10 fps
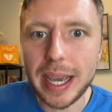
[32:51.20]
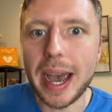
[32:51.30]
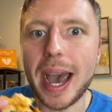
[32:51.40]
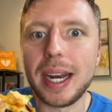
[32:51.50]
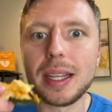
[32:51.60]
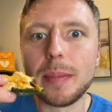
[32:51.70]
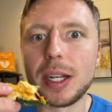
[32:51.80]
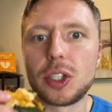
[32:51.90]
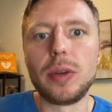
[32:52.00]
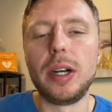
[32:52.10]
Yeah, adding the
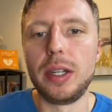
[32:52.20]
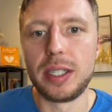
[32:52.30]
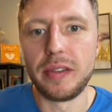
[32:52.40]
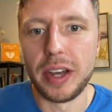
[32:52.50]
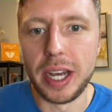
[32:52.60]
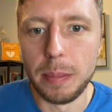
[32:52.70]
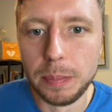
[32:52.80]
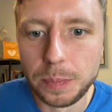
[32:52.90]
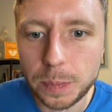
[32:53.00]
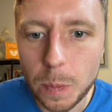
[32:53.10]
mozzarella is a
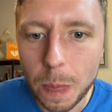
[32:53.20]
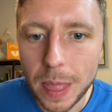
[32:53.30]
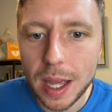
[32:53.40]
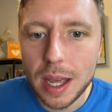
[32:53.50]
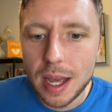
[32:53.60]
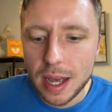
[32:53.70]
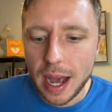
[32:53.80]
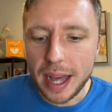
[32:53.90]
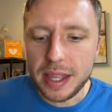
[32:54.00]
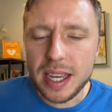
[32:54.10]
vibe.
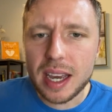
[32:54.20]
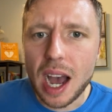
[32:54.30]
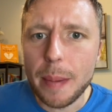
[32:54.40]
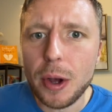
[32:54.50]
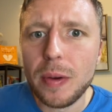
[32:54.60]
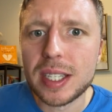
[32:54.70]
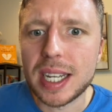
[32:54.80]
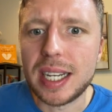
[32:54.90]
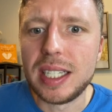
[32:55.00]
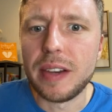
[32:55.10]
I think Cabo
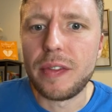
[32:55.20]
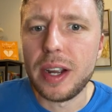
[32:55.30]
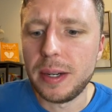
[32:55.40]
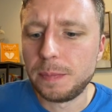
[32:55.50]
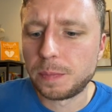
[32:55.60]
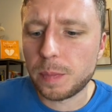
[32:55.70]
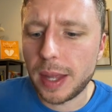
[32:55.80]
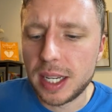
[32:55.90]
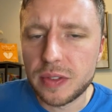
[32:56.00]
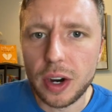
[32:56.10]
is like different
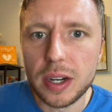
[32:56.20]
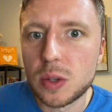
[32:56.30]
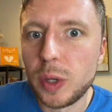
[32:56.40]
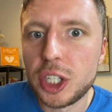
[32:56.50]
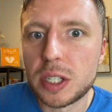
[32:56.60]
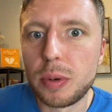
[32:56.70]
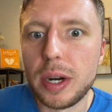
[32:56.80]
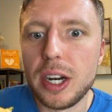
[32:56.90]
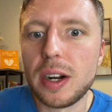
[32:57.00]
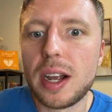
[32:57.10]
as far as which is
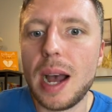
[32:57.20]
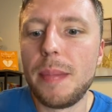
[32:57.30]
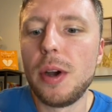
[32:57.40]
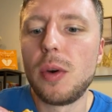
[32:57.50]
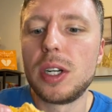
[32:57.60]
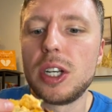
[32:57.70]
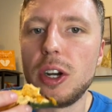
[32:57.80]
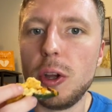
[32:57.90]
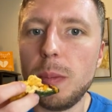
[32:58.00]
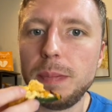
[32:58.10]
prettier, Cabo or
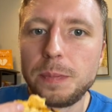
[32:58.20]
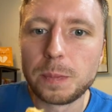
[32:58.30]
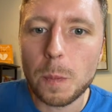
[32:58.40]
Tulum.